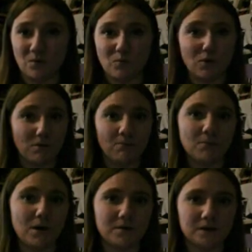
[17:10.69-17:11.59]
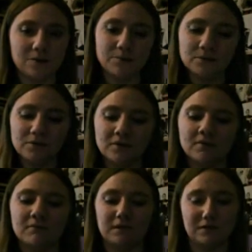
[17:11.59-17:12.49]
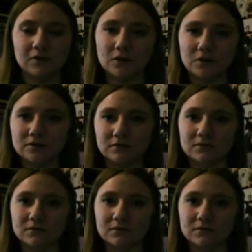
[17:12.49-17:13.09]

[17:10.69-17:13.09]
one pops up. That's good, and